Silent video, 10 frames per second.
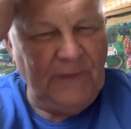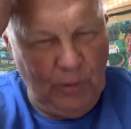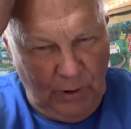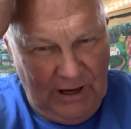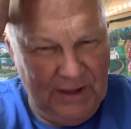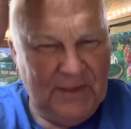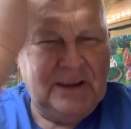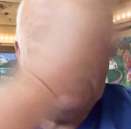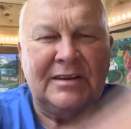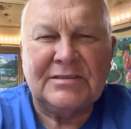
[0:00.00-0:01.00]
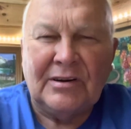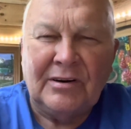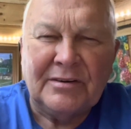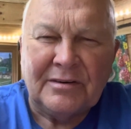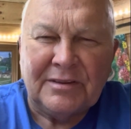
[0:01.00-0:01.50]
when I think of this
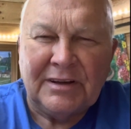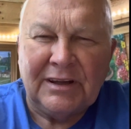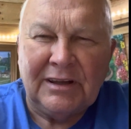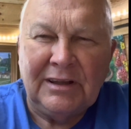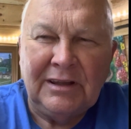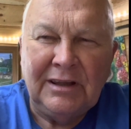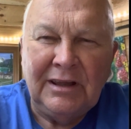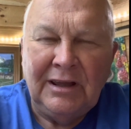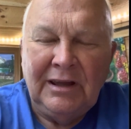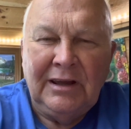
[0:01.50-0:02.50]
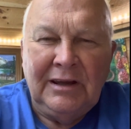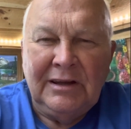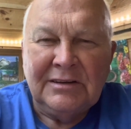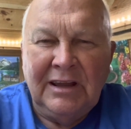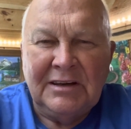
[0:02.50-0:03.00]
honor thing,
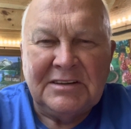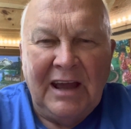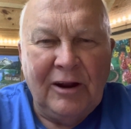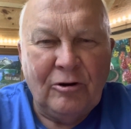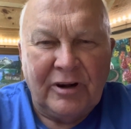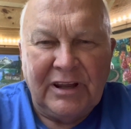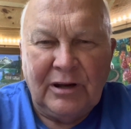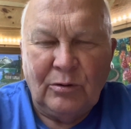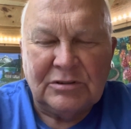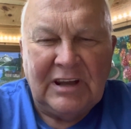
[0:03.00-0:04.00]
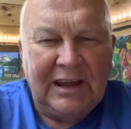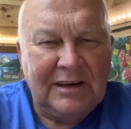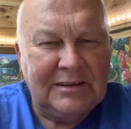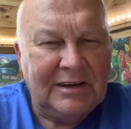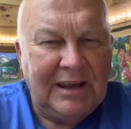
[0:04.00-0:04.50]
integrity goes
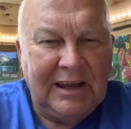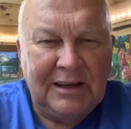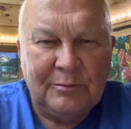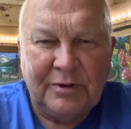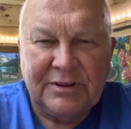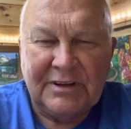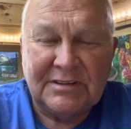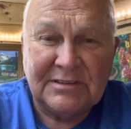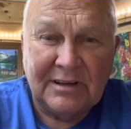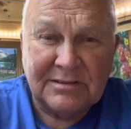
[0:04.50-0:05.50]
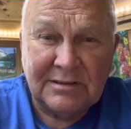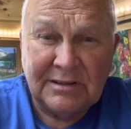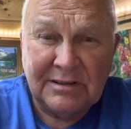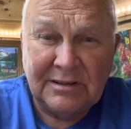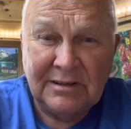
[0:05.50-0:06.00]
hand in hand with this, doesn't it?